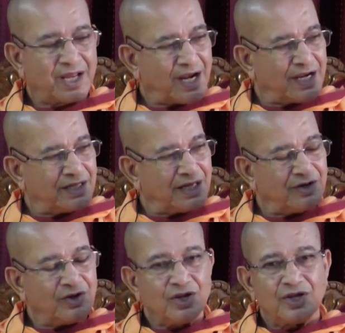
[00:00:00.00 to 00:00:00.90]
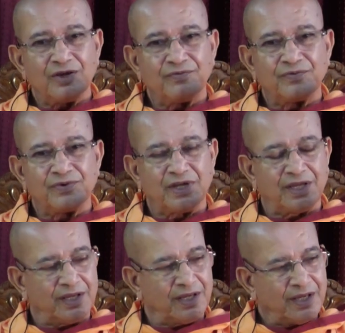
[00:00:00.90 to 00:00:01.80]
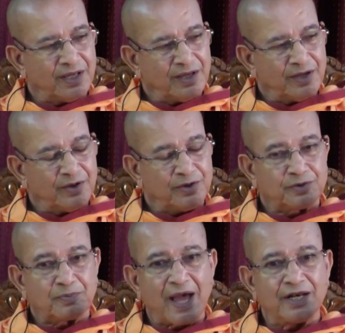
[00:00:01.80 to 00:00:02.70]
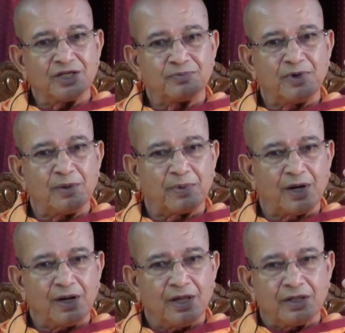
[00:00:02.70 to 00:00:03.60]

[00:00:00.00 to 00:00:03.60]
and then if the Spanish people,